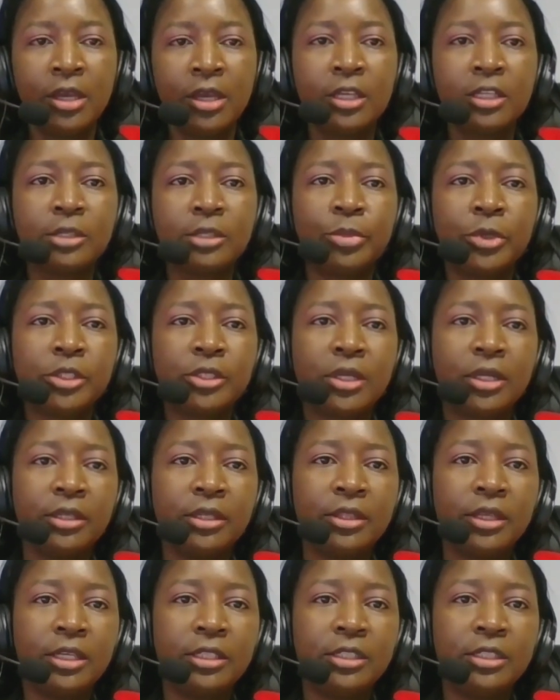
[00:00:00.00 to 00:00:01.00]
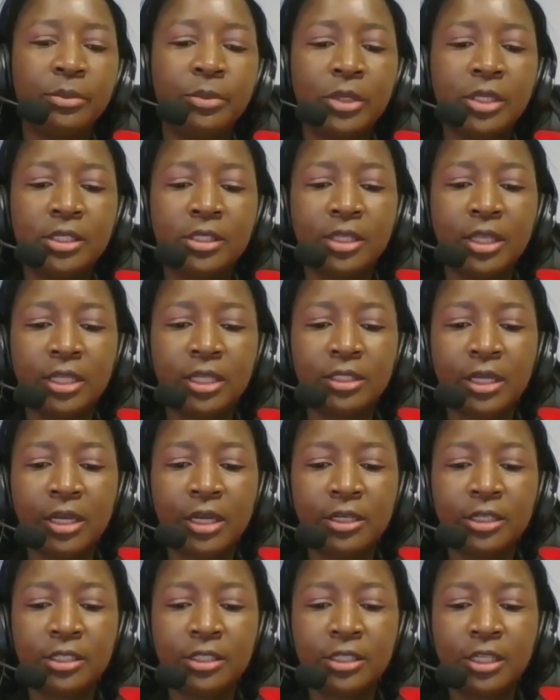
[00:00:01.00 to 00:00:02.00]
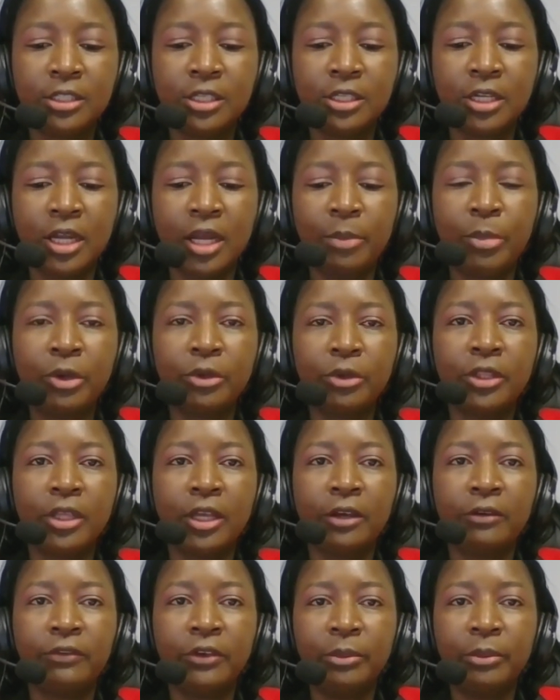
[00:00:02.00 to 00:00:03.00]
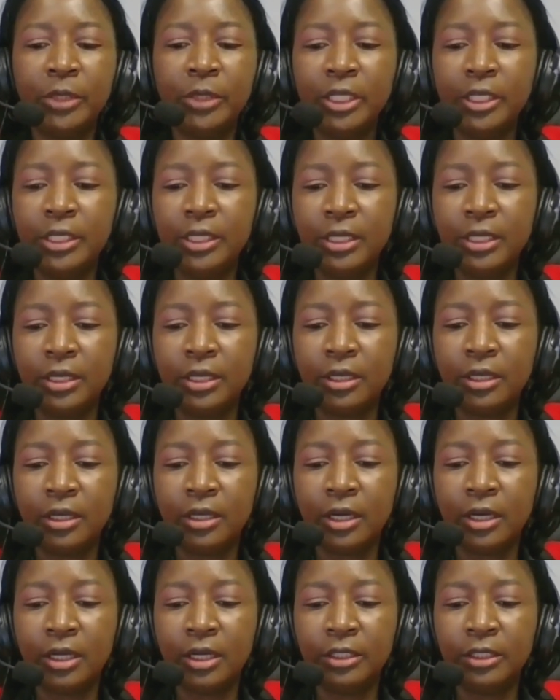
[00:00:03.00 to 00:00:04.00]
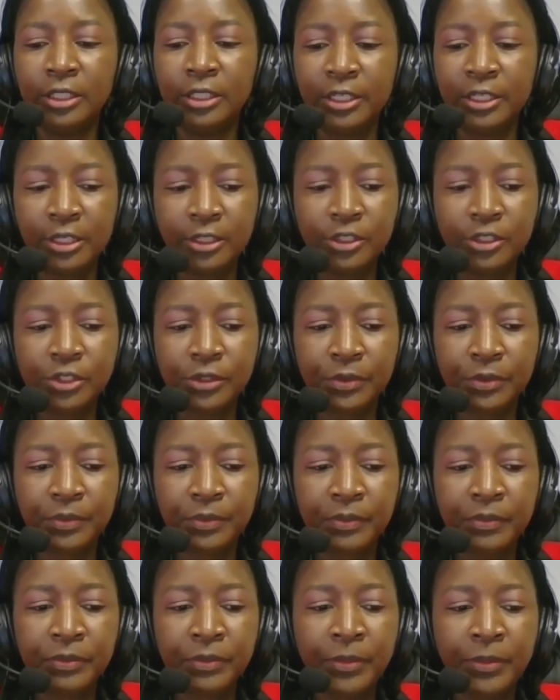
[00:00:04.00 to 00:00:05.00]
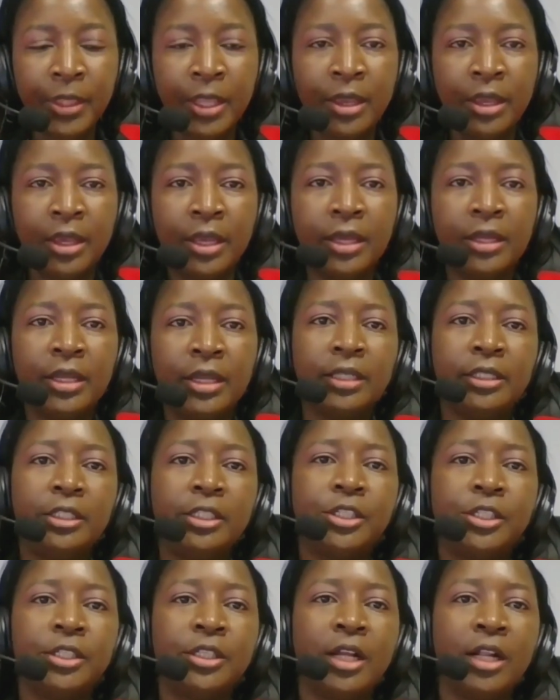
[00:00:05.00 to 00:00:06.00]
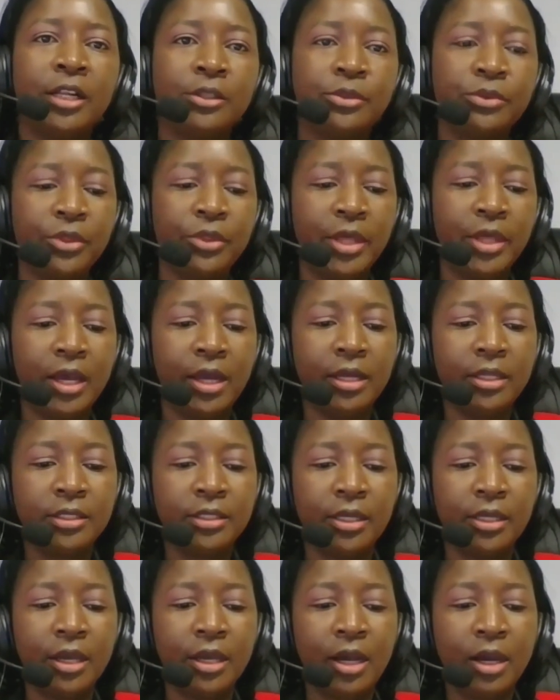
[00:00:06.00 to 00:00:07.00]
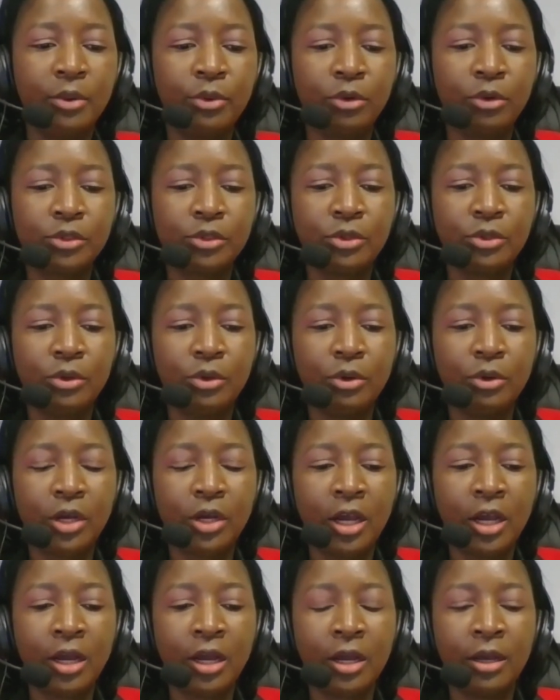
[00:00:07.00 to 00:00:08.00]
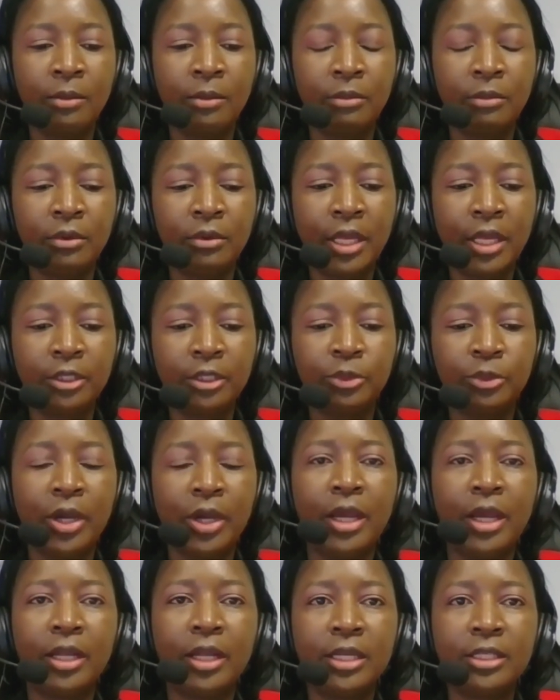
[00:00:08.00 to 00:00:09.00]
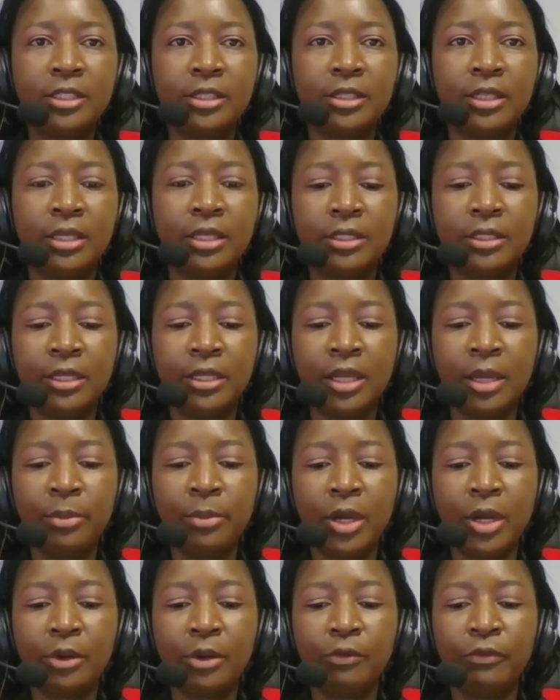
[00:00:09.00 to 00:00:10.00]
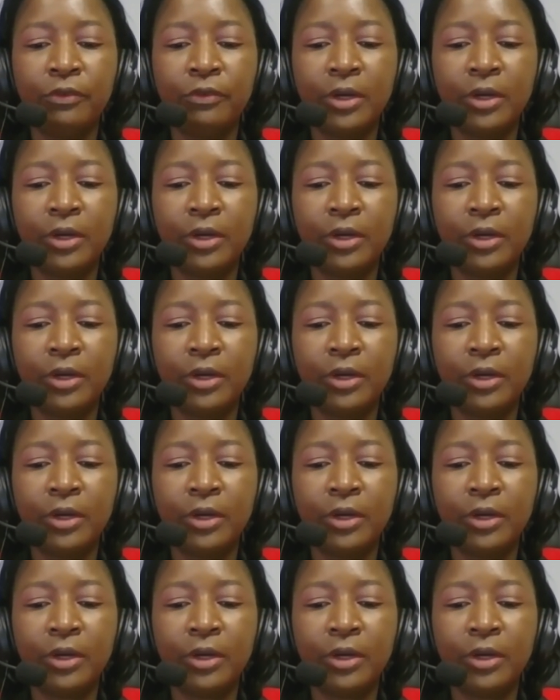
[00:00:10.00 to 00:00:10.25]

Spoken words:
especially the Germans that are researching about their family lineage. In addition to that, I would also like to highlight that a number of